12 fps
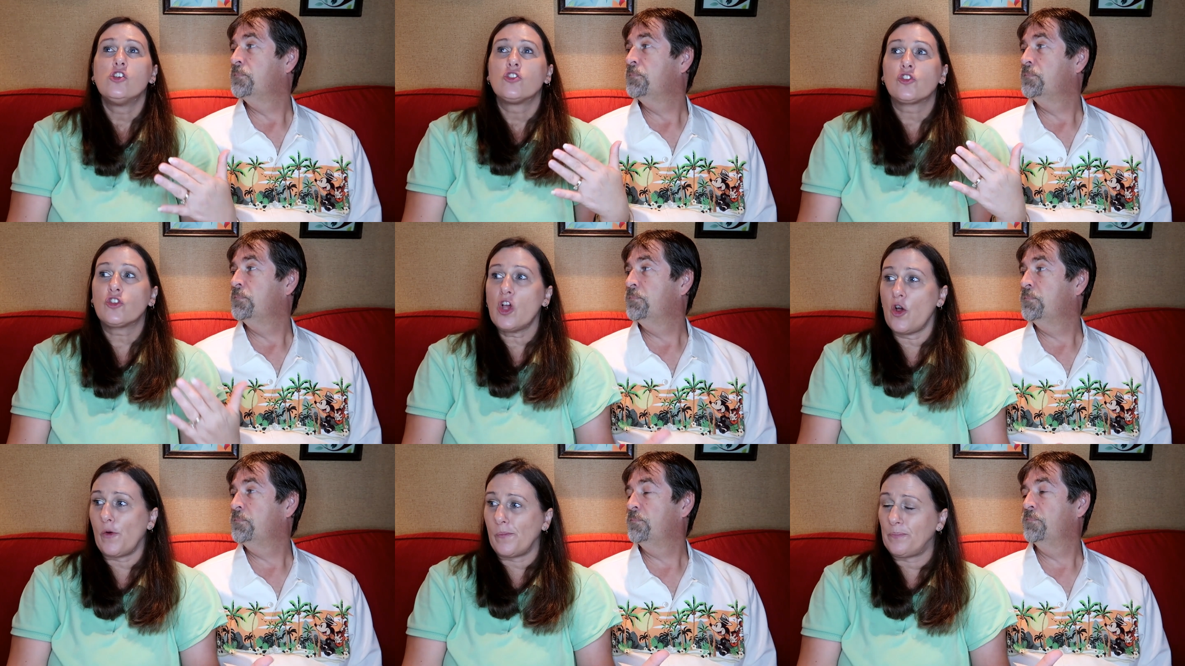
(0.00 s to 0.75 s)
Speaker 1: So
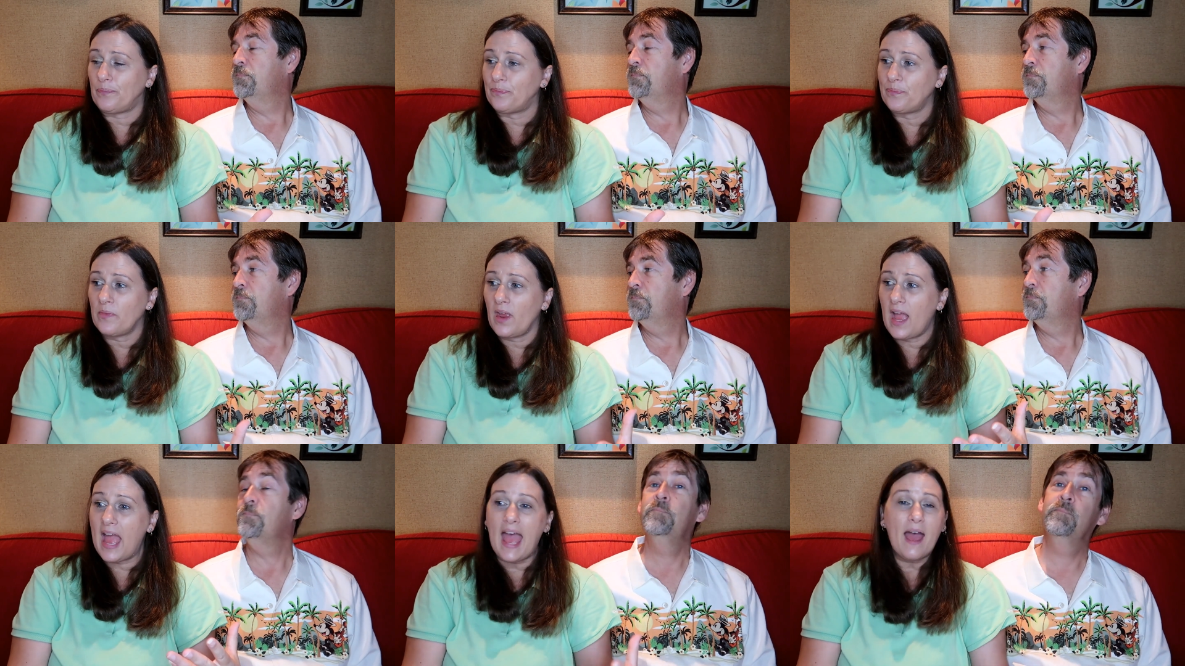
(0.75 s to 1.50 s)

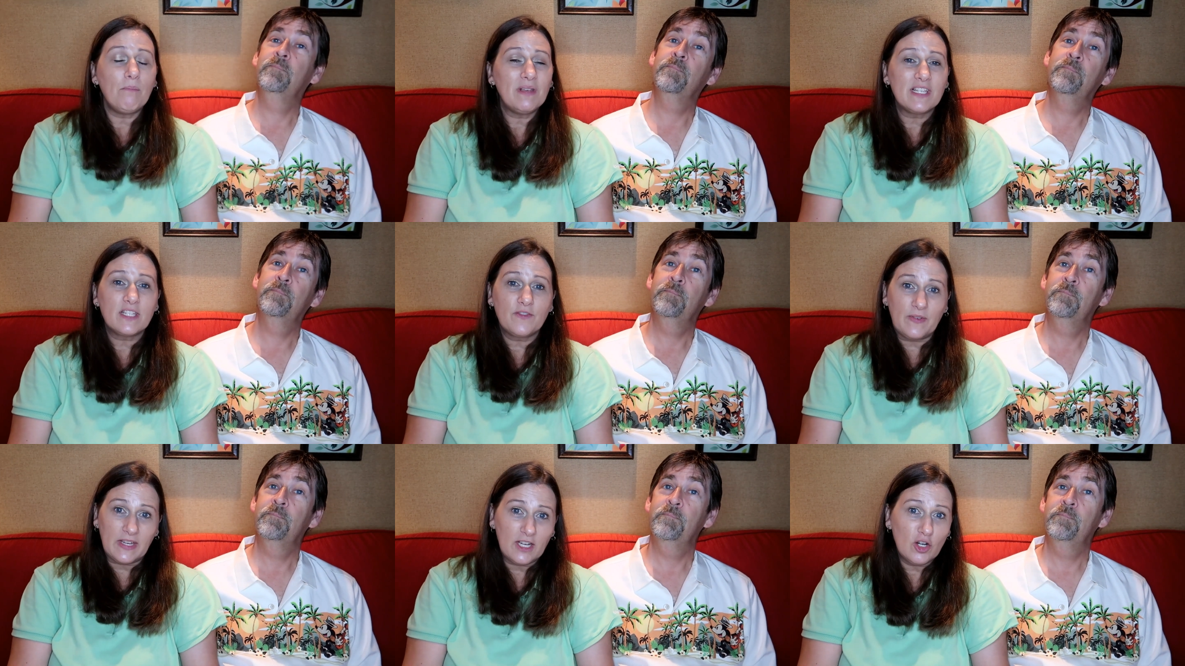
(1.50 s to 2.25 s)

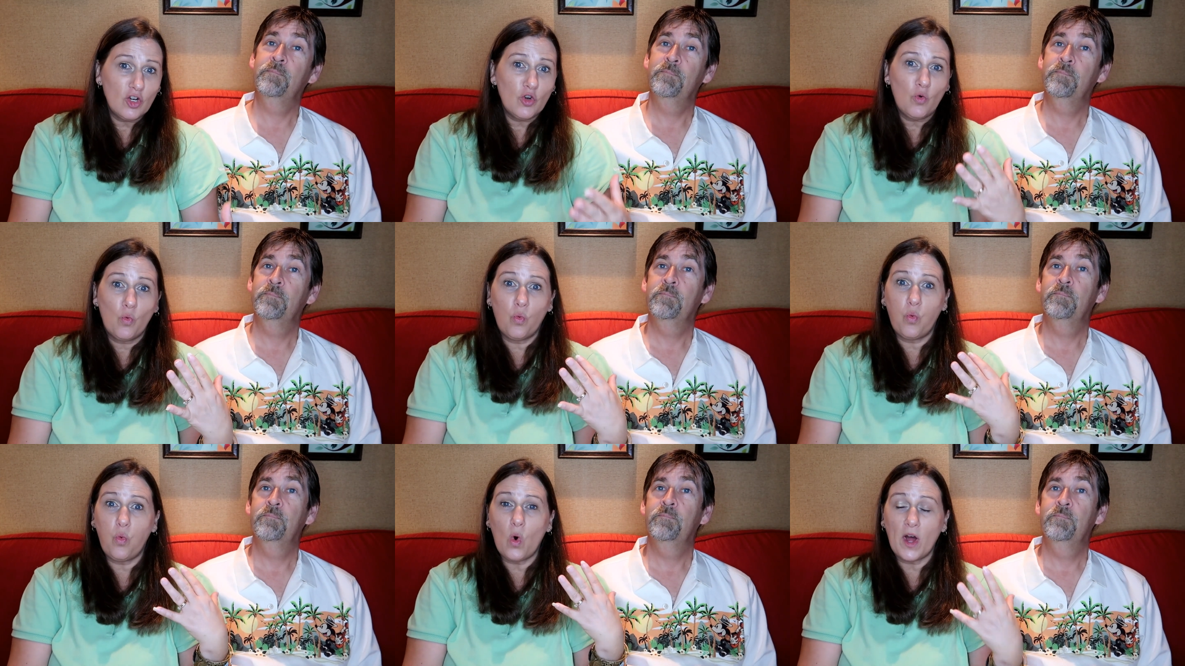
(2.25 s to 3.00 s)
atmosphere,
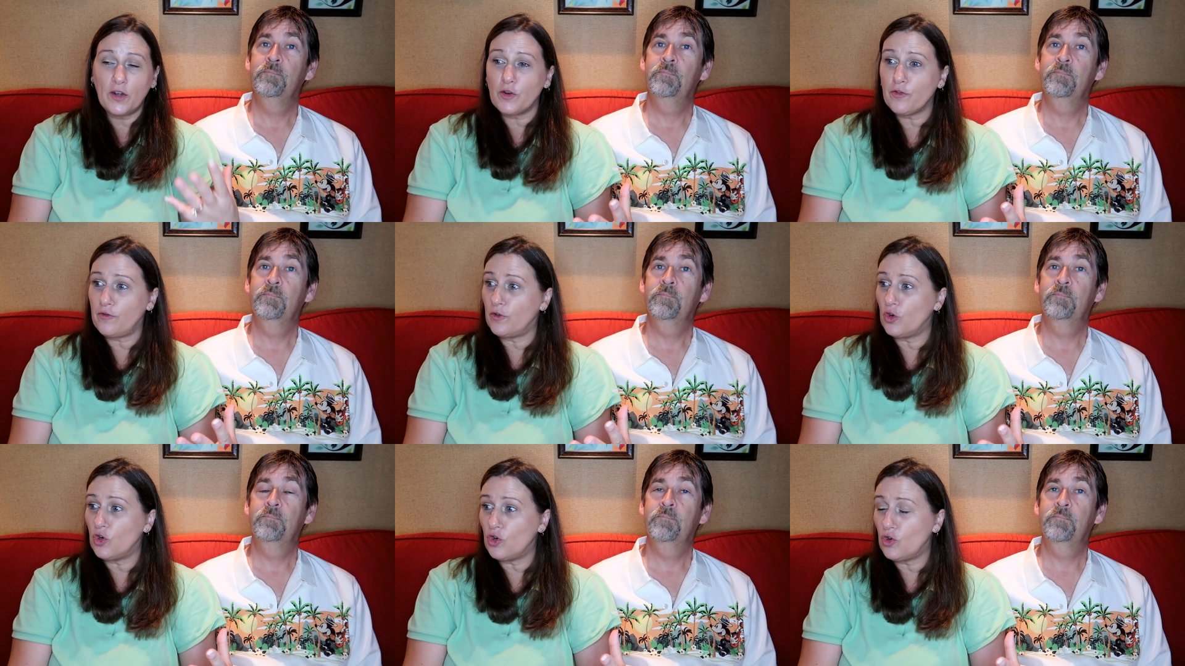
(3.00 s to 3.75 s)

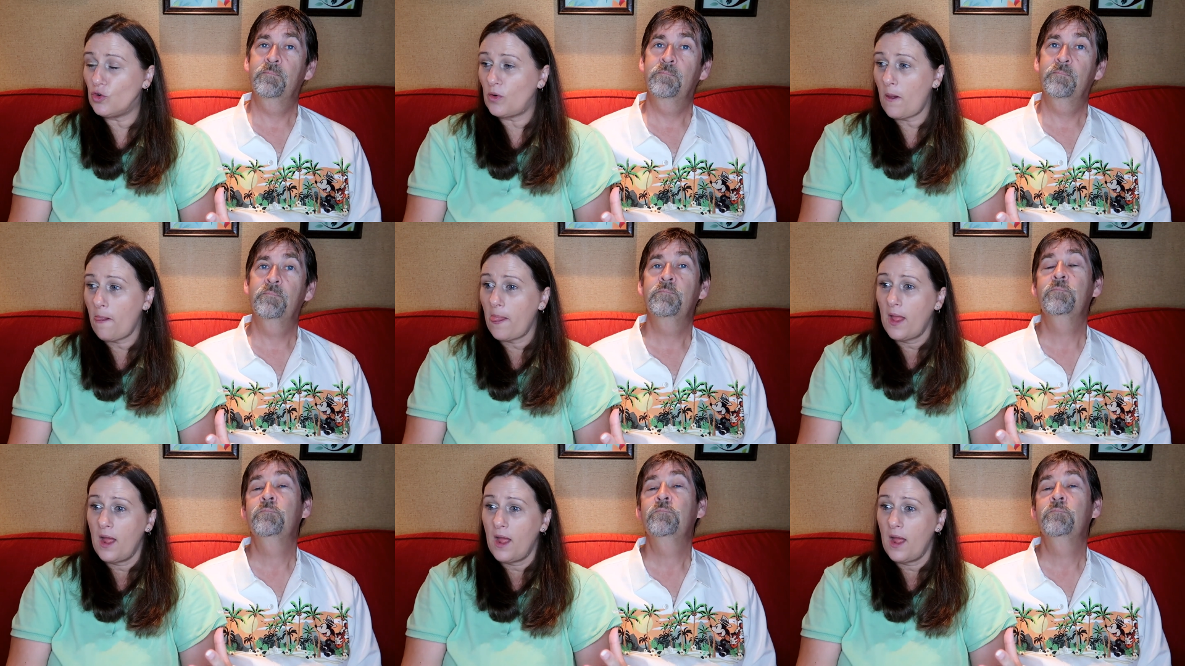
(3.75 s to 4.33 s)
wonderful.